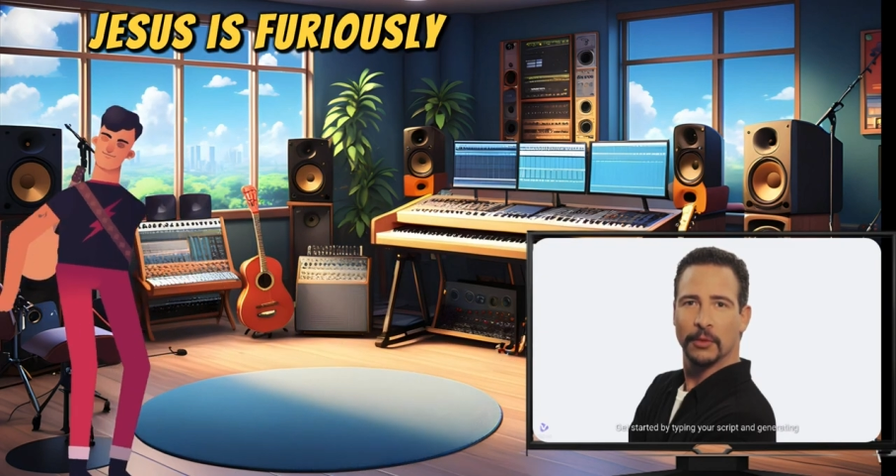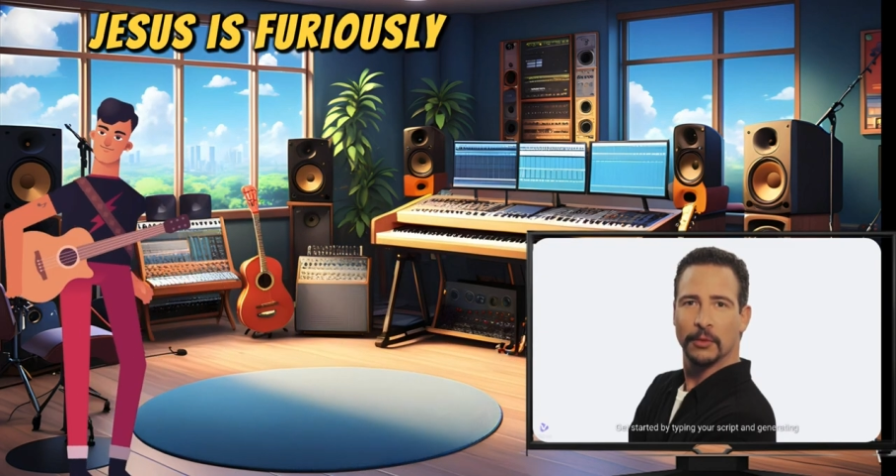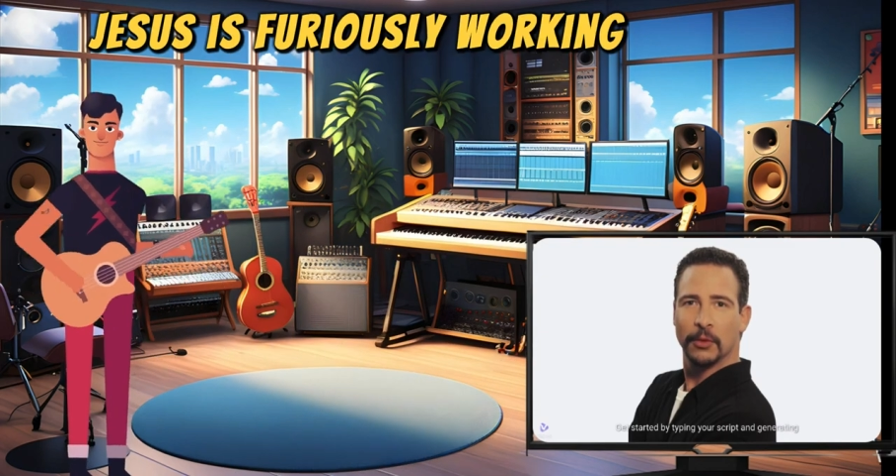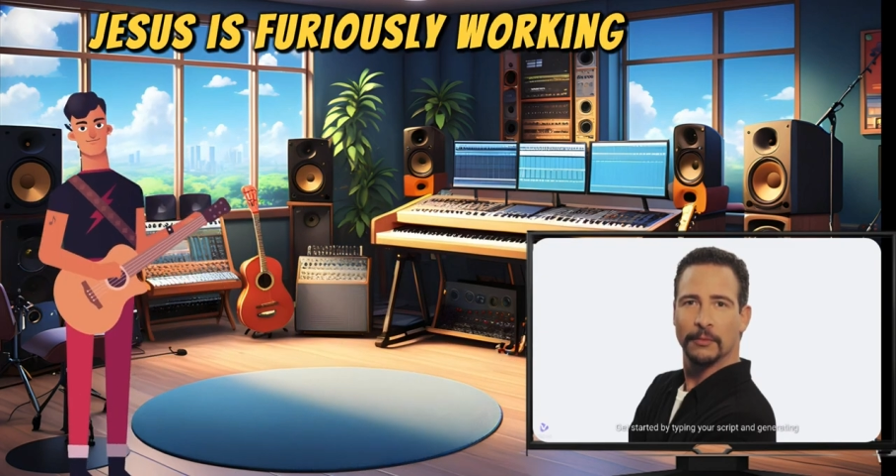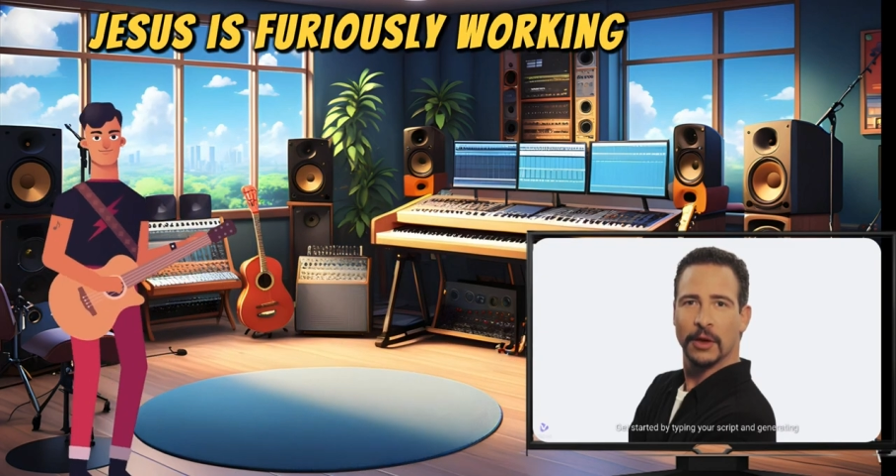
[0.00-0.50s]

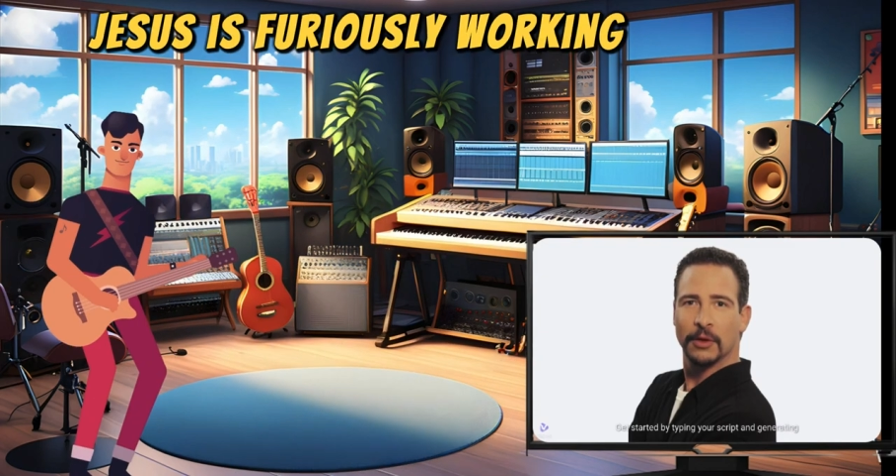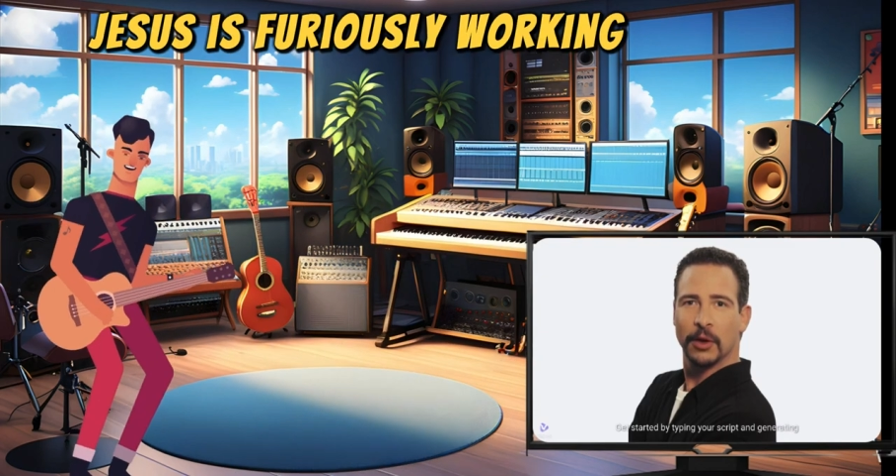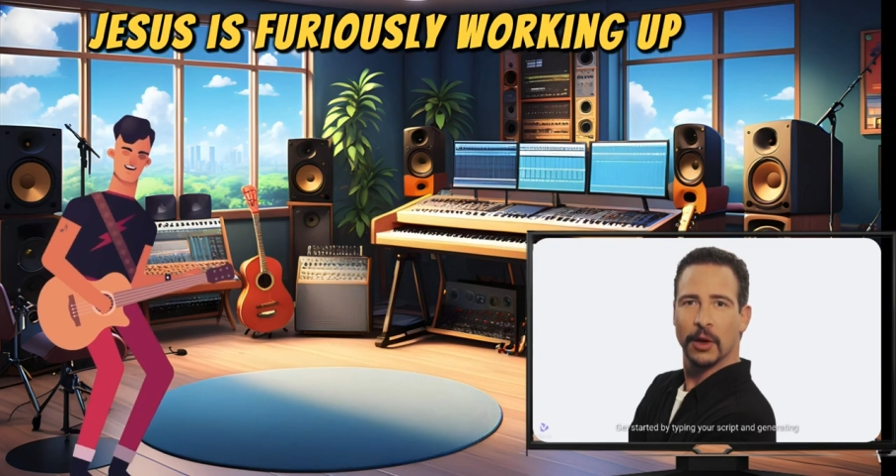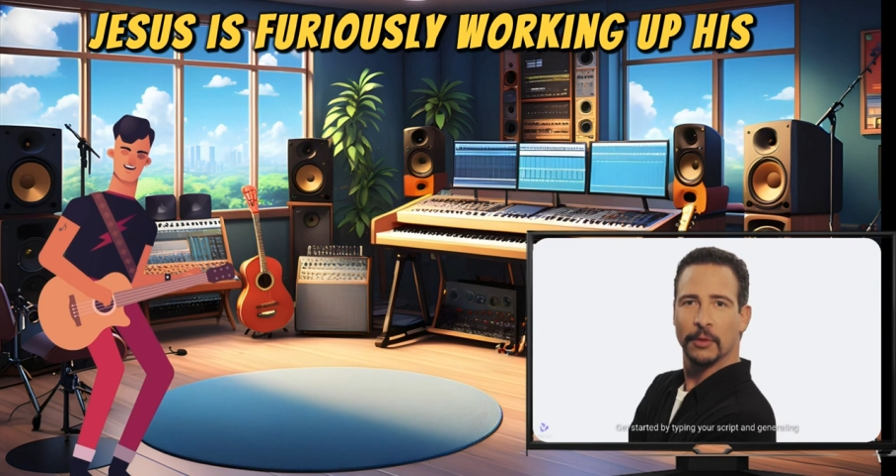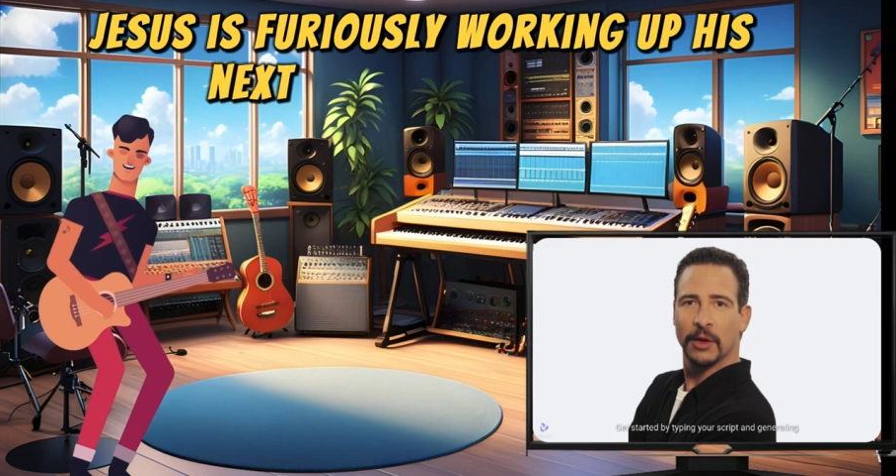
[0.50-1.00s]
working up his
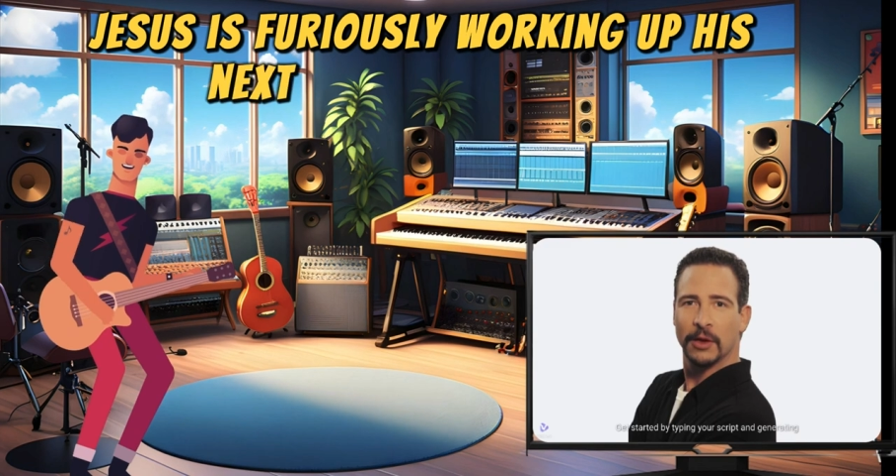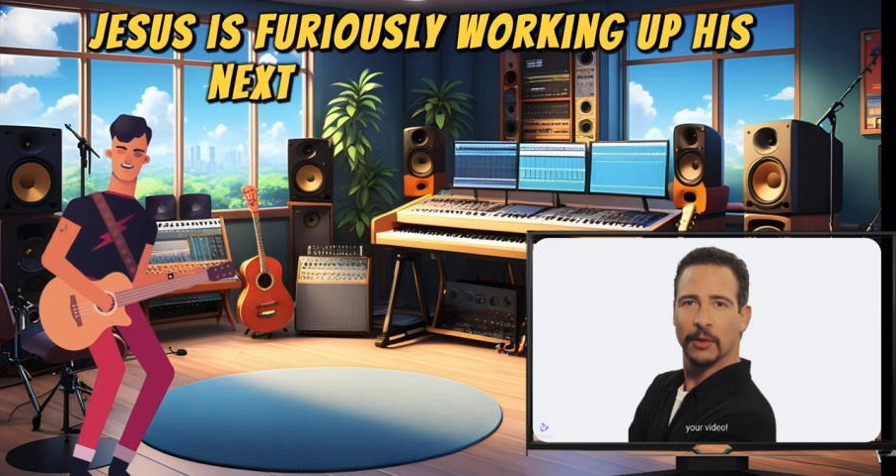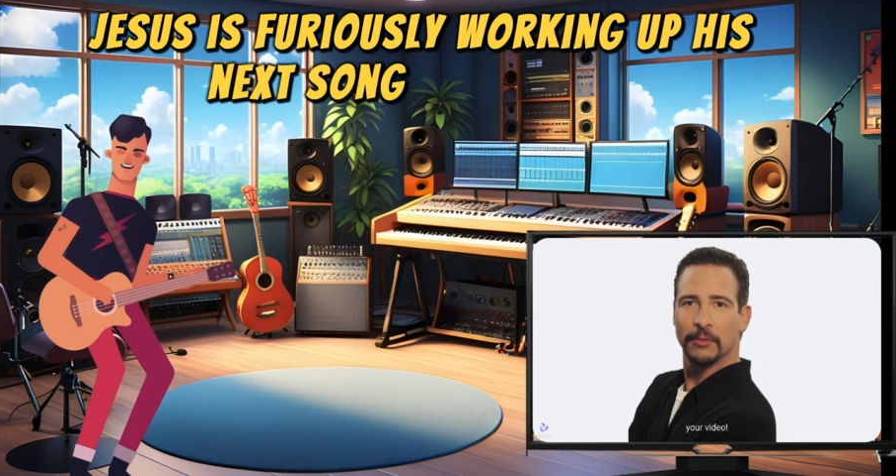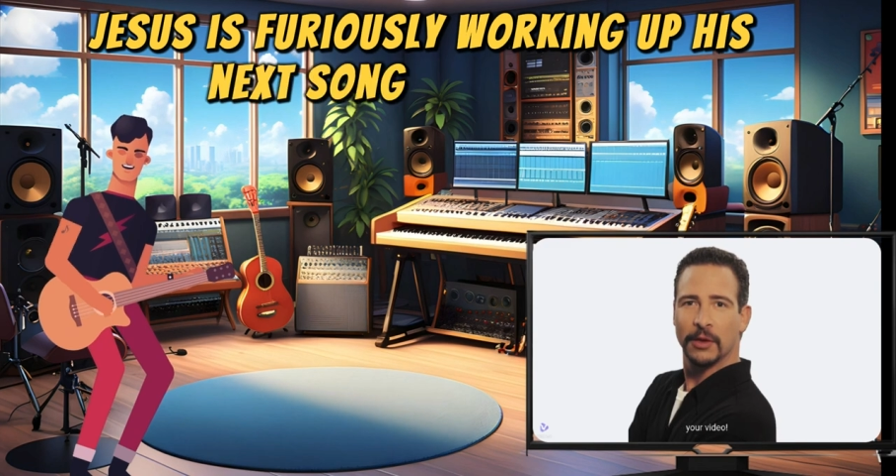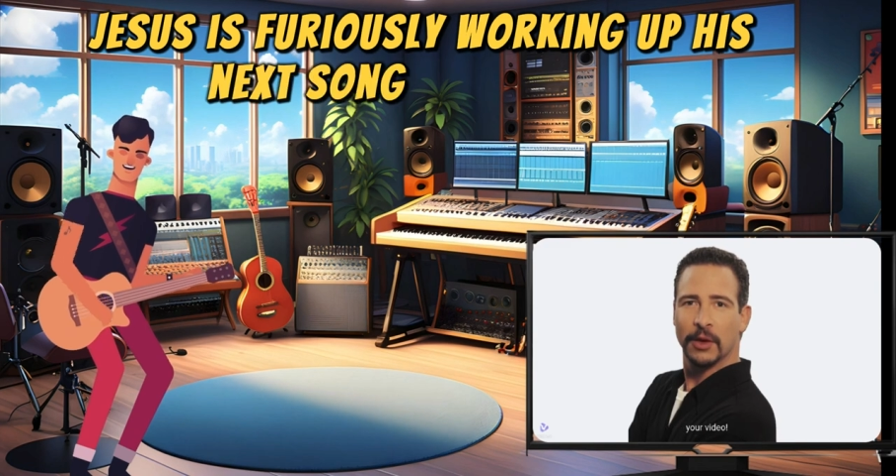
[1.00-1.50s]
next
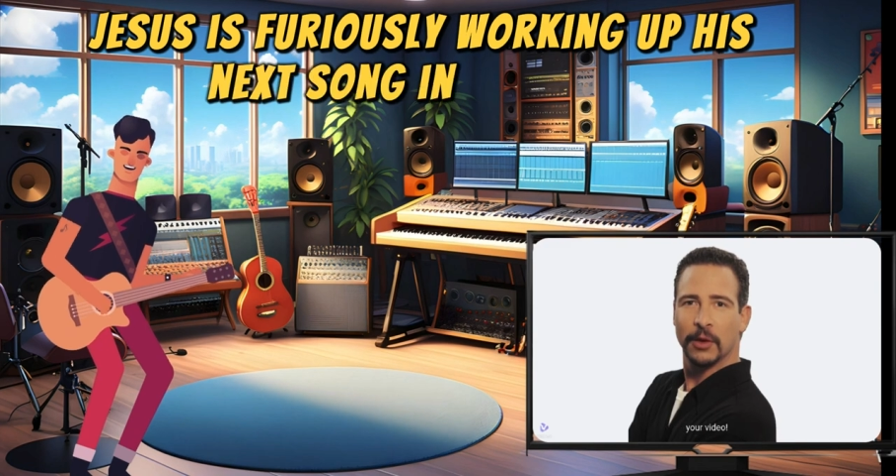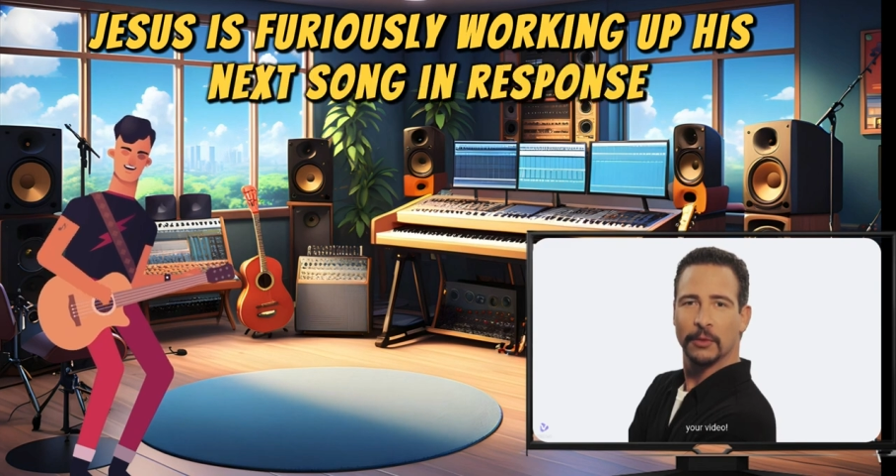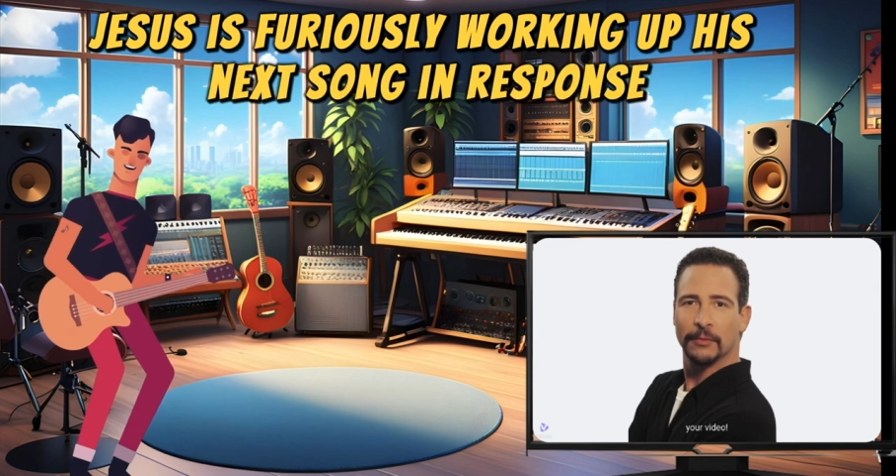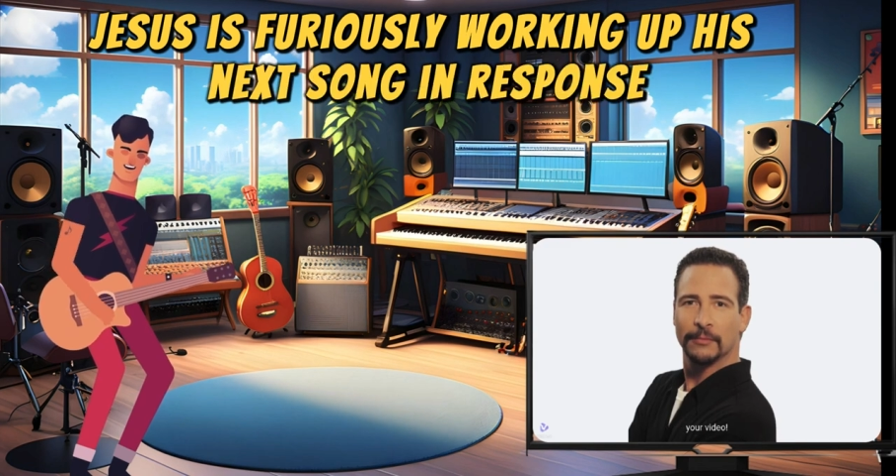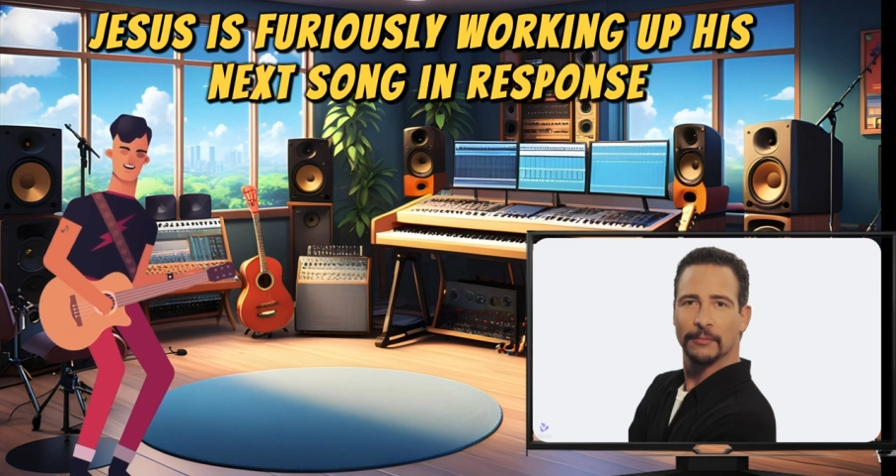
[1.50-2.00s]
song in
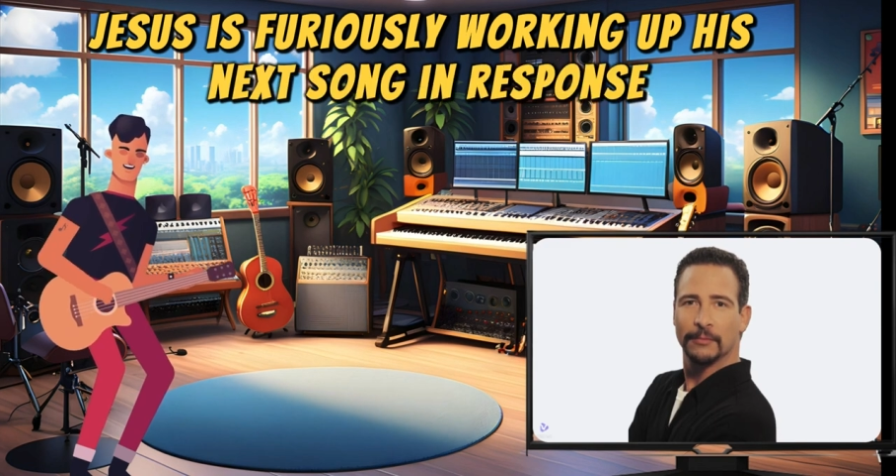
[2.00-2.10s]
response.